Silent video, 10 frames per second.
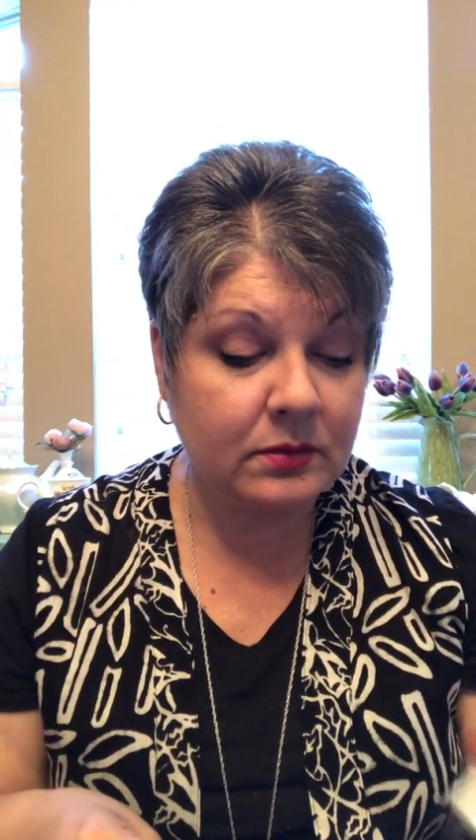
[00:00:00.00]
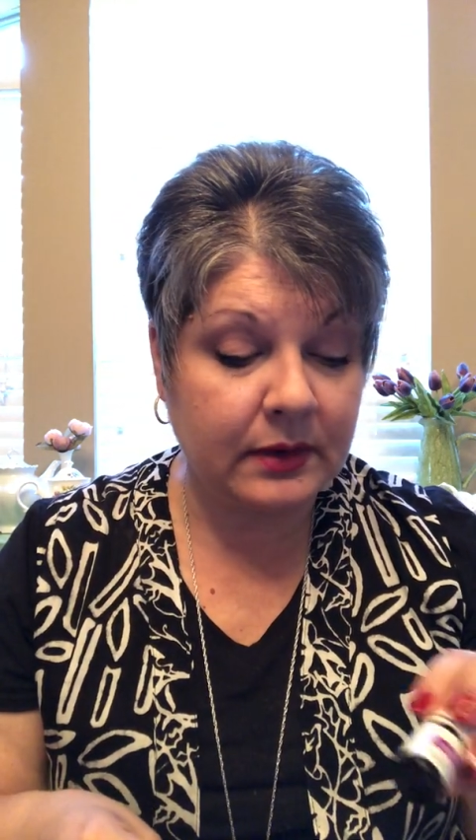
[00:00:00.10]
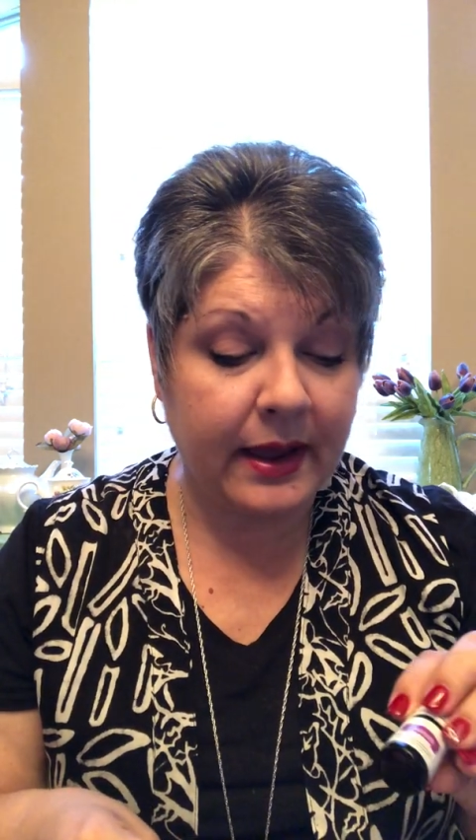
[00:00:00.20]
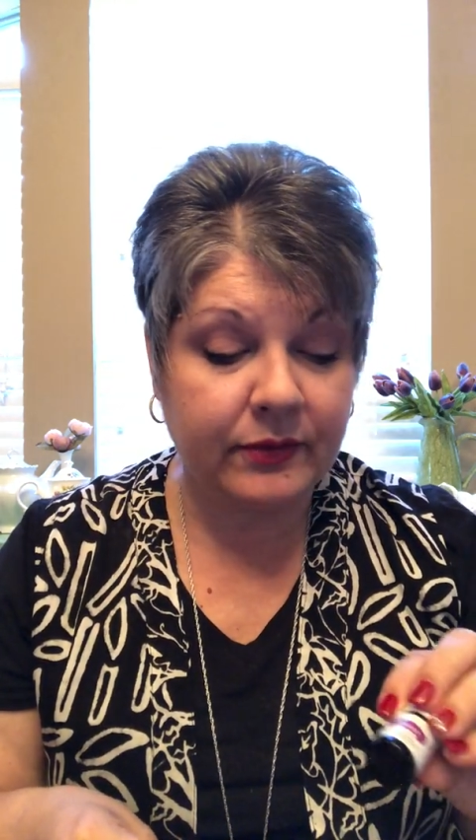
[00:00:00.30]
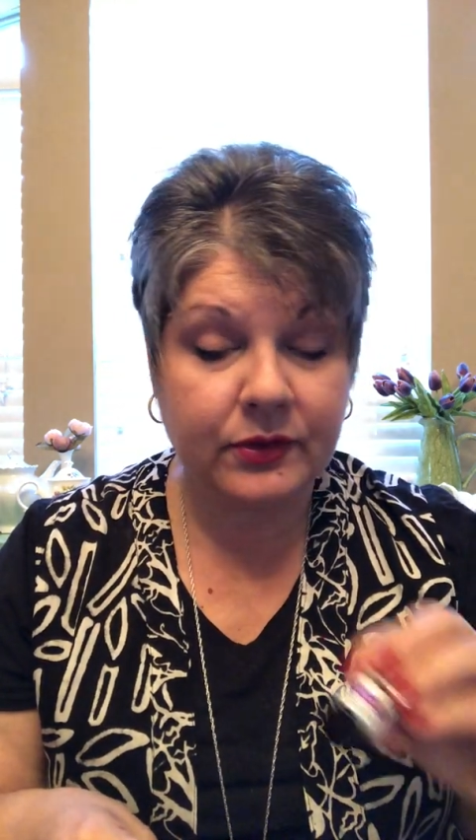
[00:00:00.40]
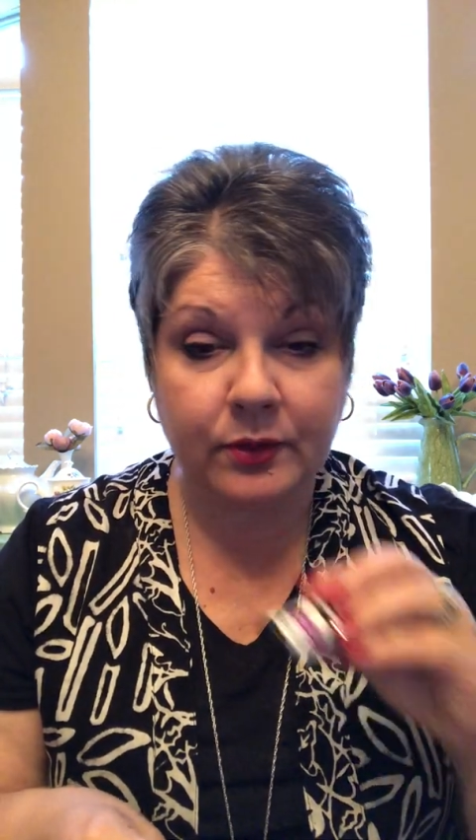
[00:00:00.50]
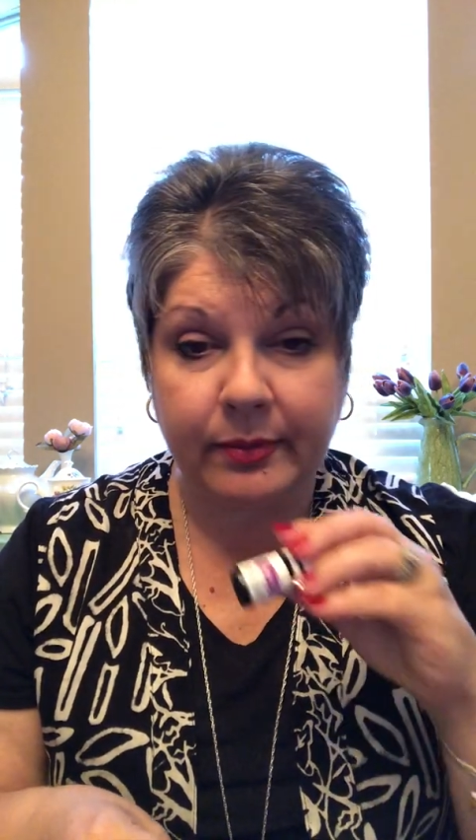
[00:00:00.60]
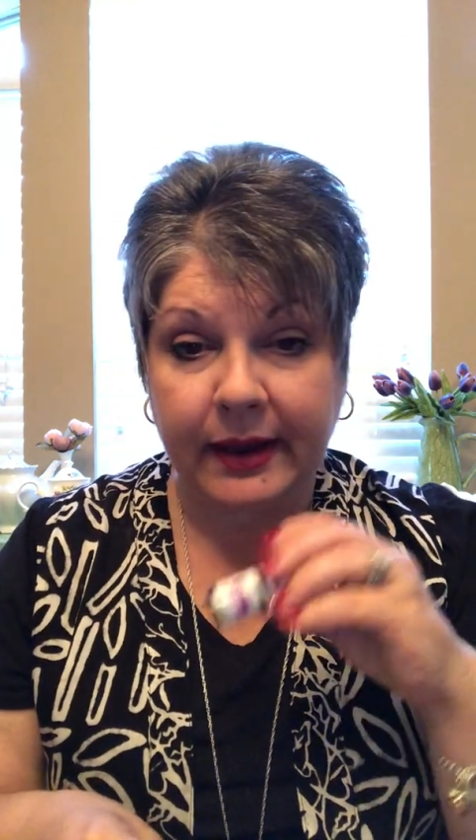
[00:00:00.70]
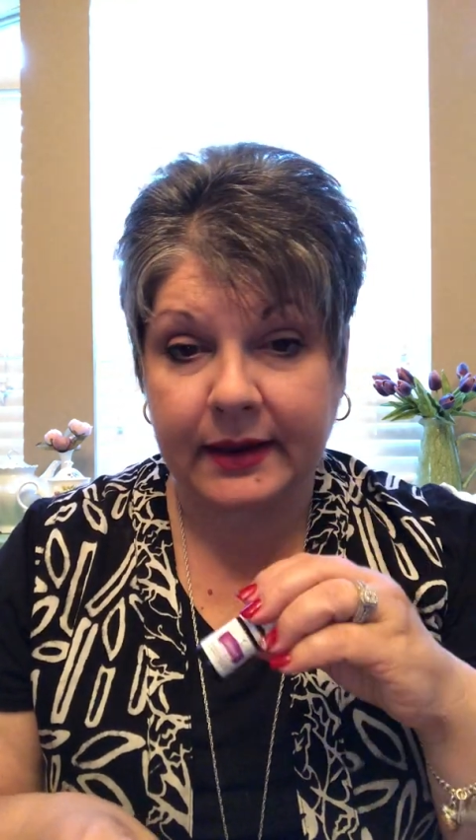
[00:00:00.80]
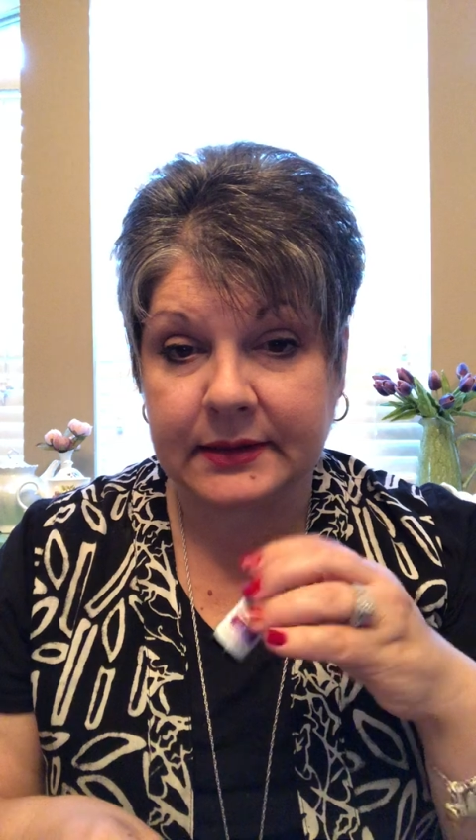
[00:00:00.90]
lavender
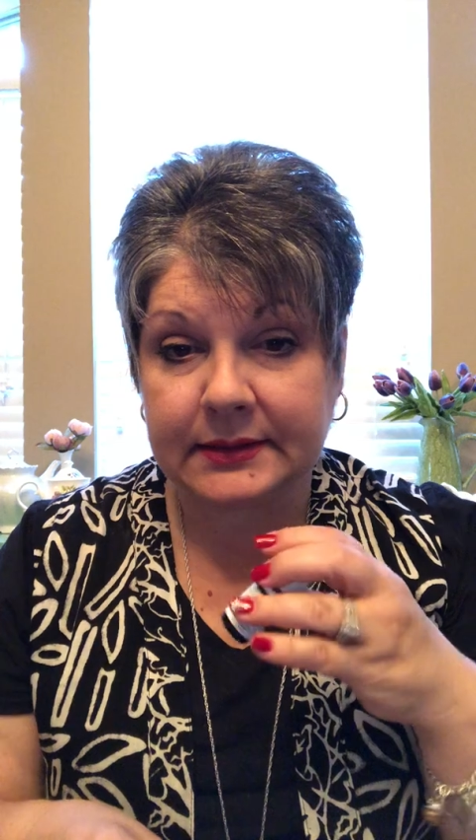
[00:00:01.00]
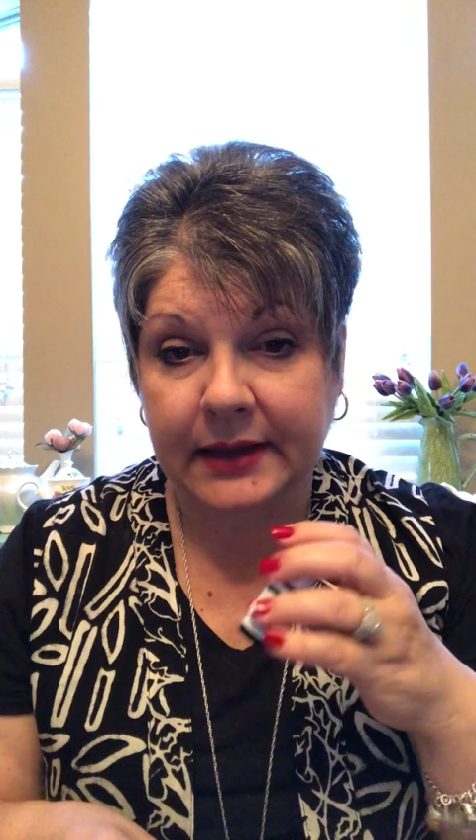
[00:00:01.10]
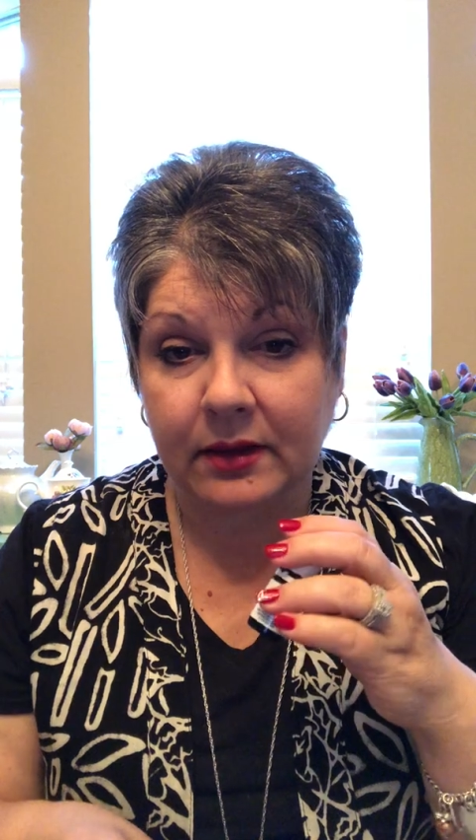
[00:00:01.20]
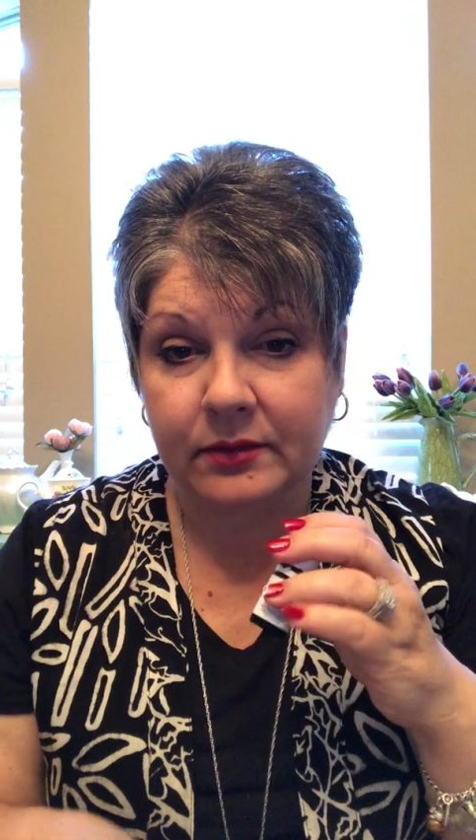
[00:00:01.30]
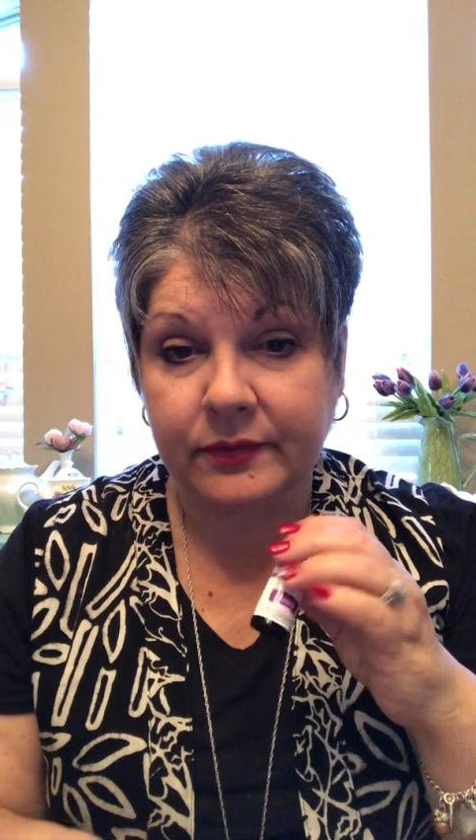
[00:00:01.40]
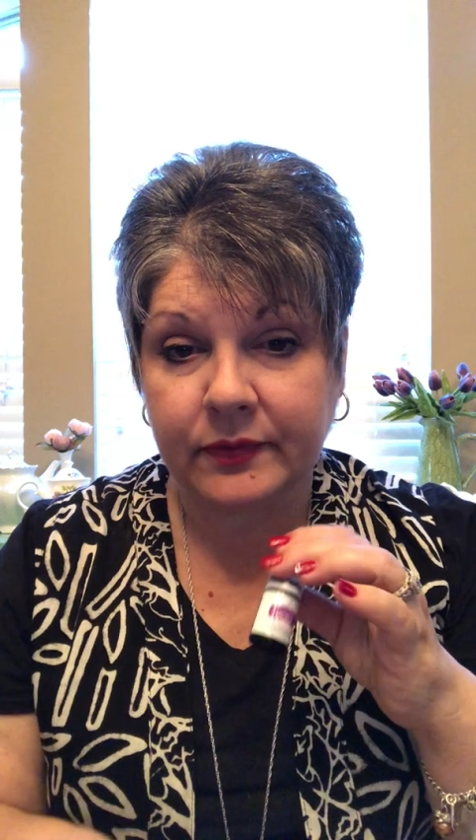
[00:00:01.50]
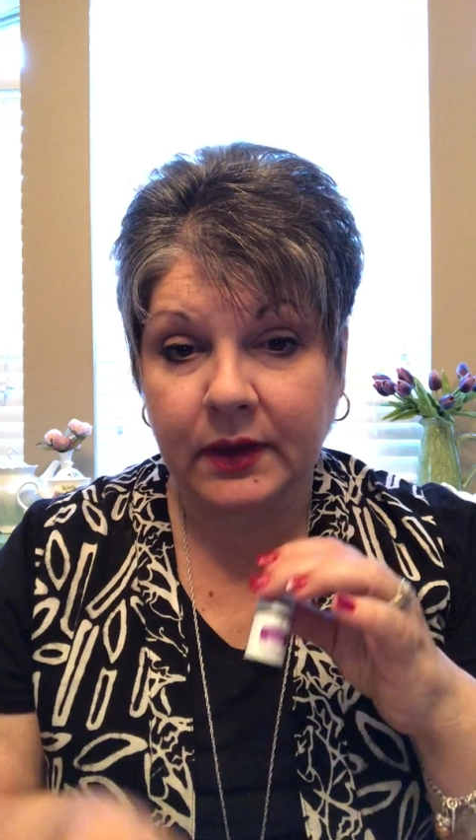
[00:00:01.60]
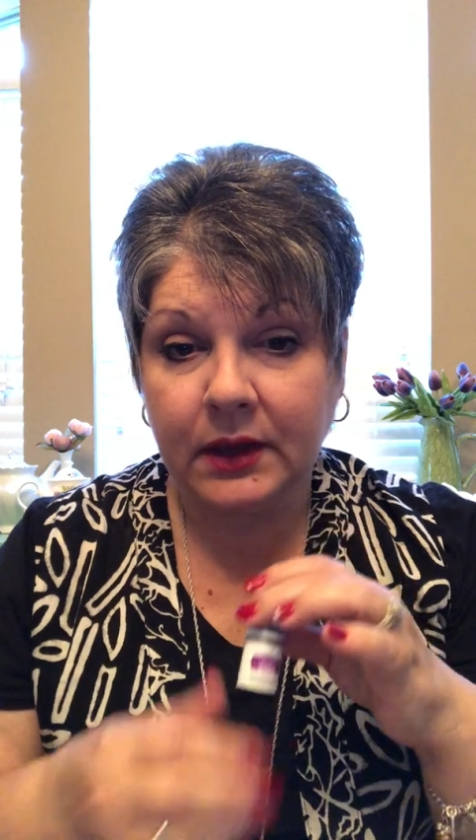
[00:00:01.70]
by itself.